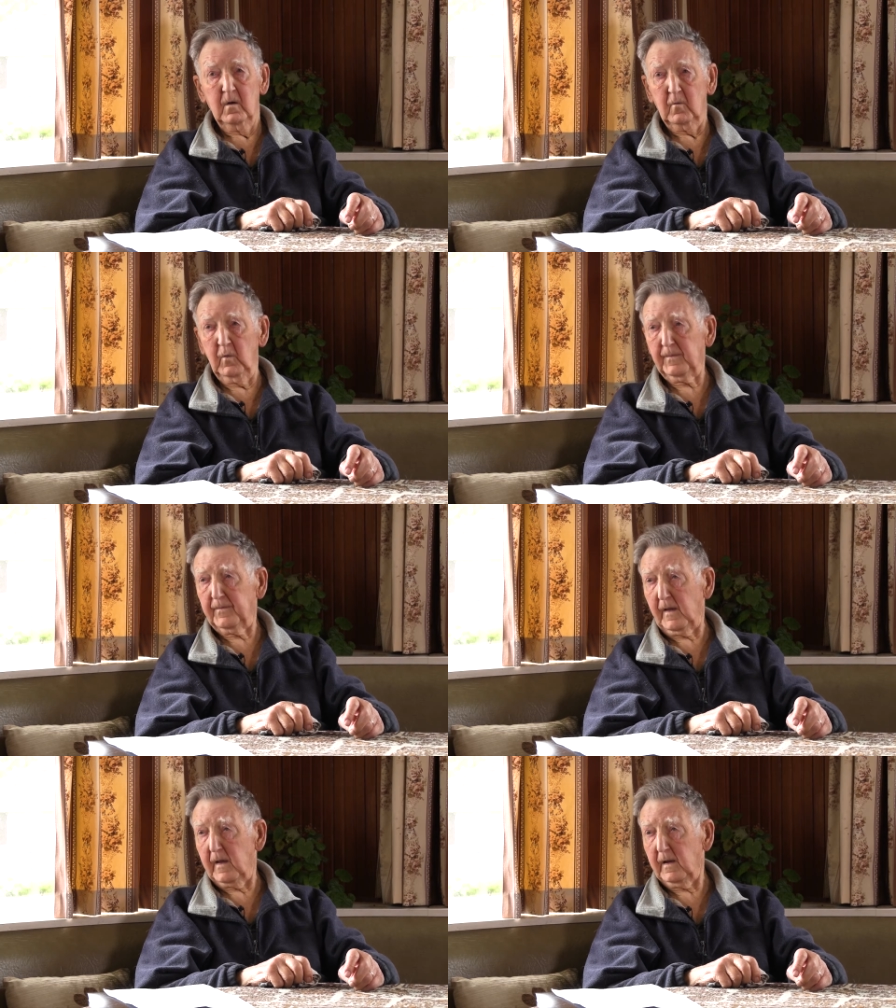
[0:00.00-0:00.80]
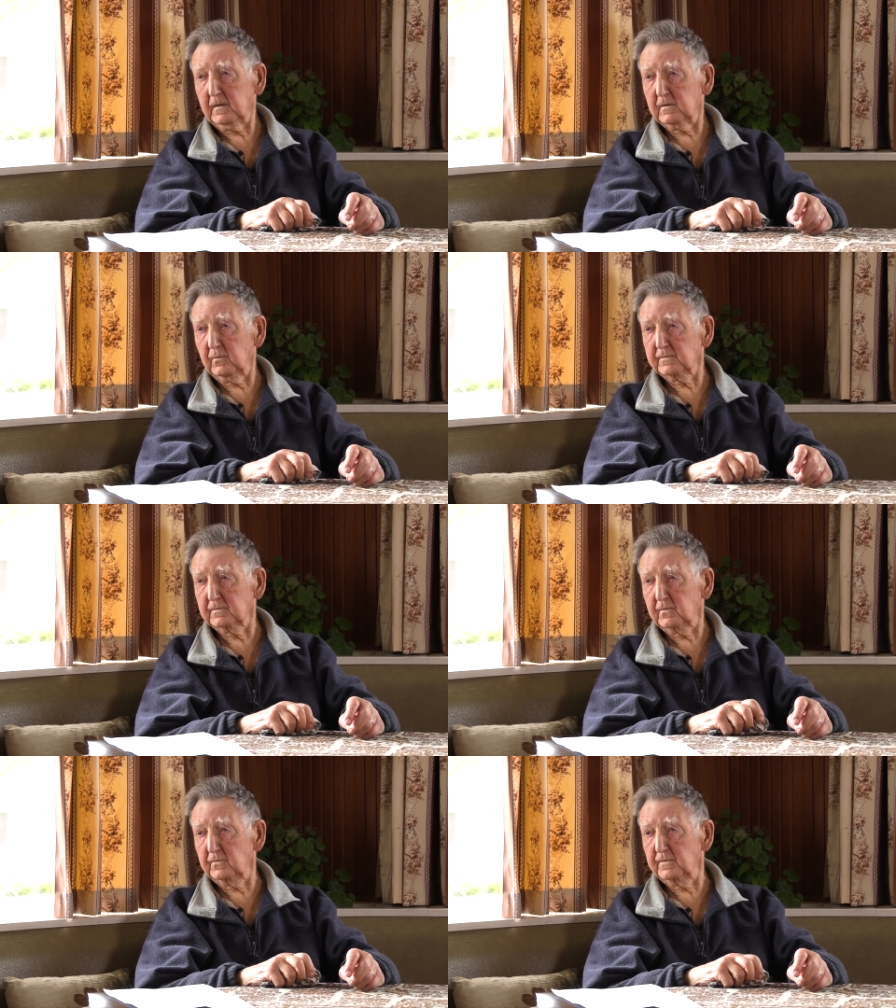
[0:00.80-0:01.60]
"What the heck do you want to
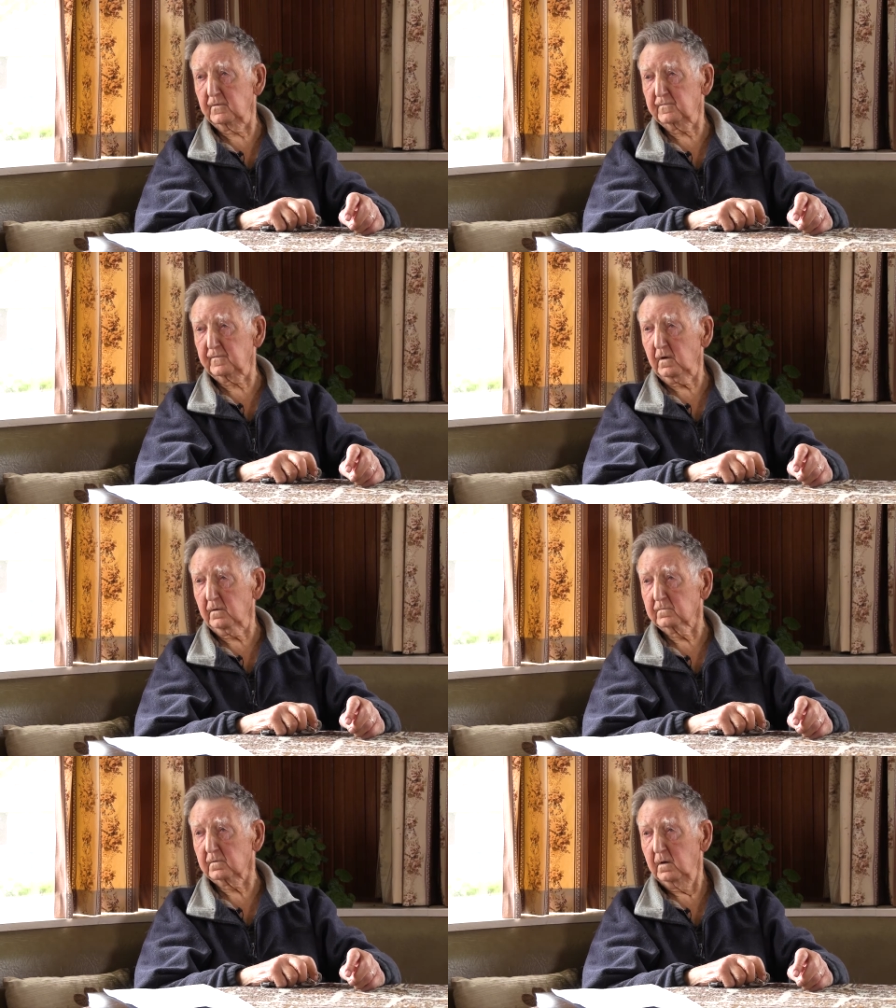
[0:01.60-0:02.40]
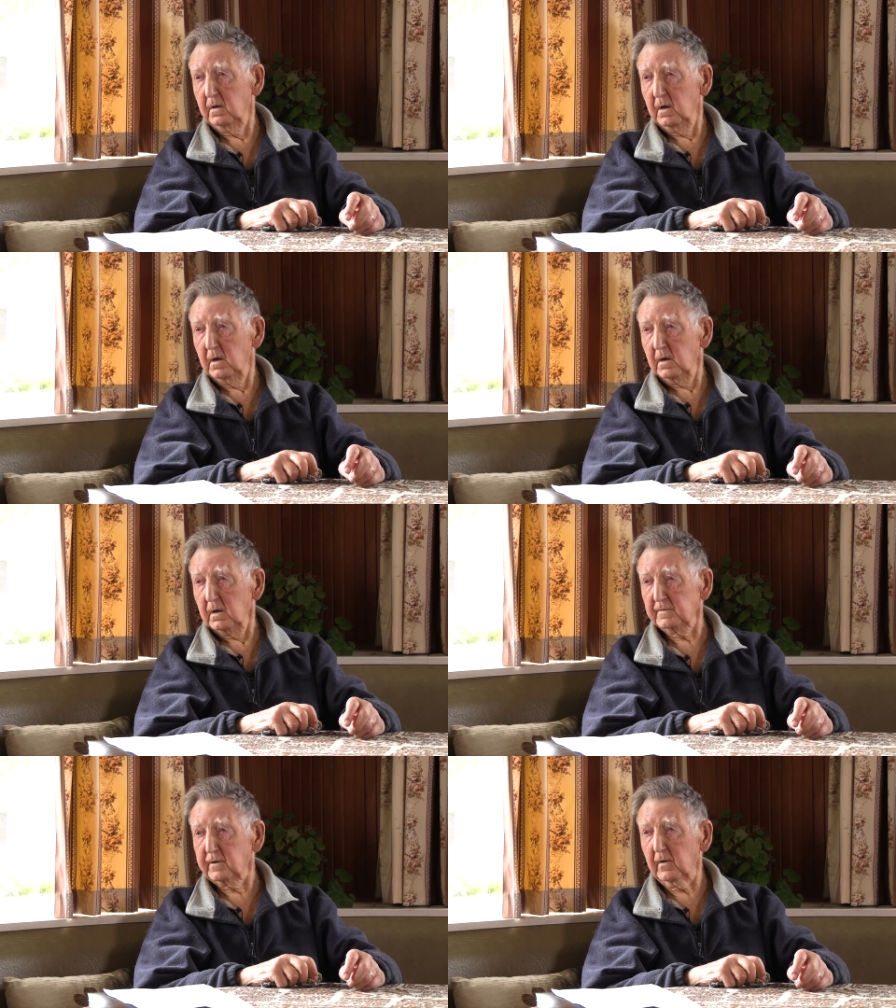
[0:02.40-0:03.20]
do in New Zealand?
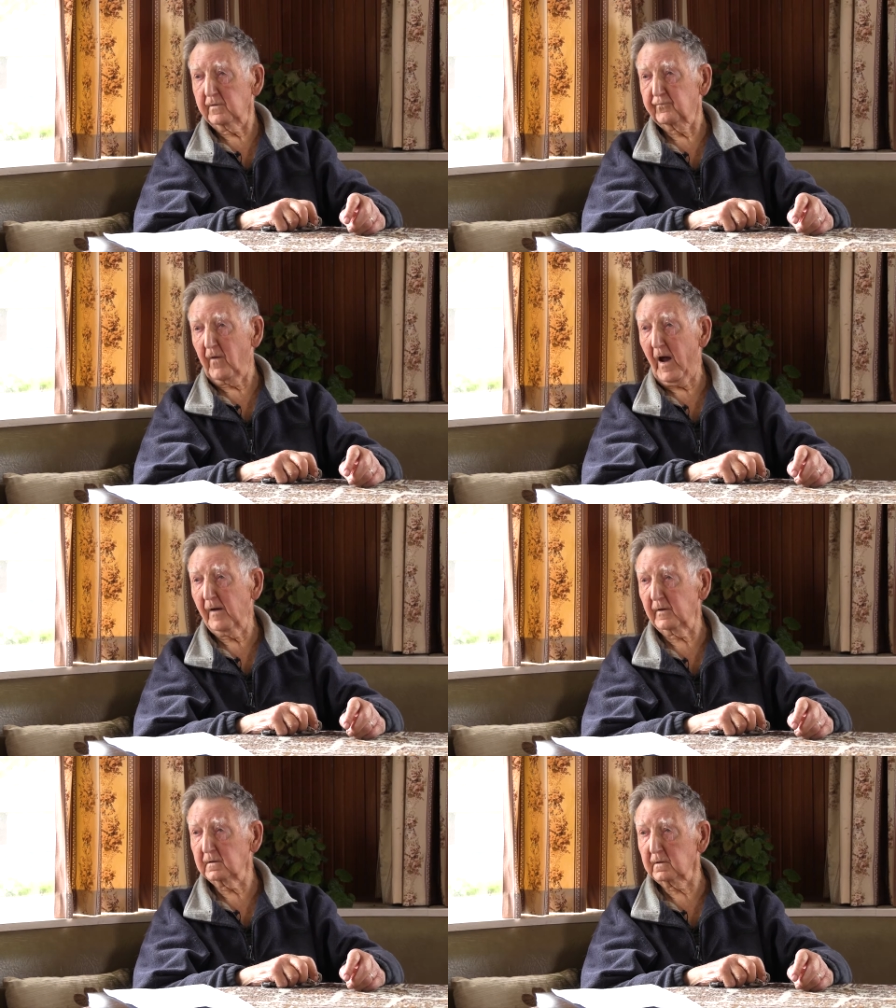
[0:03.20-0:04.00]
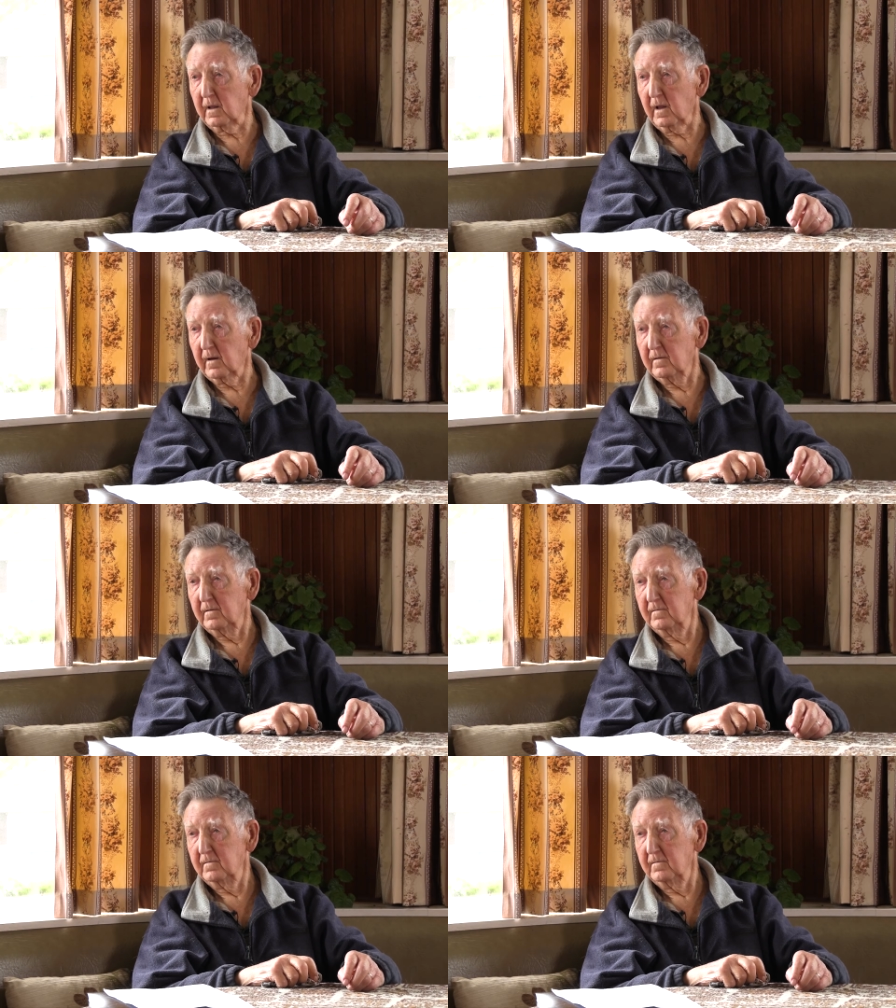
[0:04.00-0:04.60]
There's only farming there."